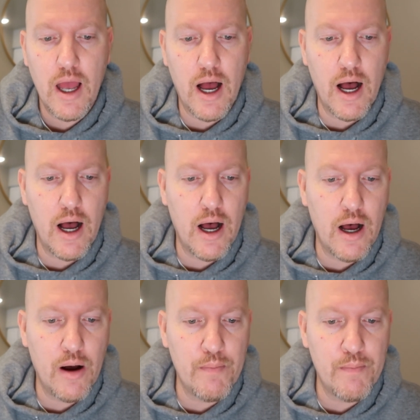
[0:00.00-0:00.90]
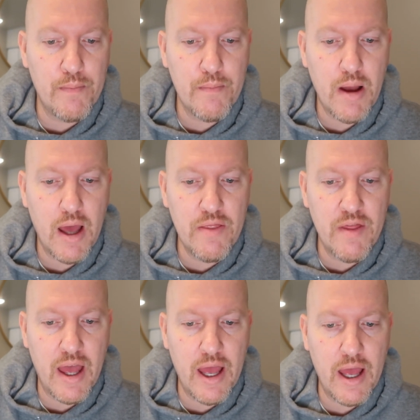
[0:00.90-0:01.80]
Um,
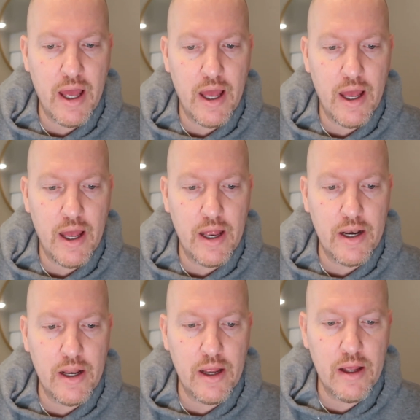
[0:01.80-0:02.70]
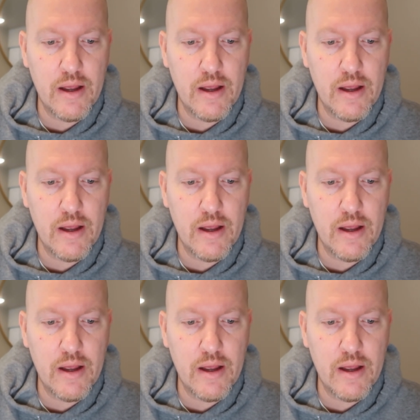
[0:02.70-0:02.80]
and then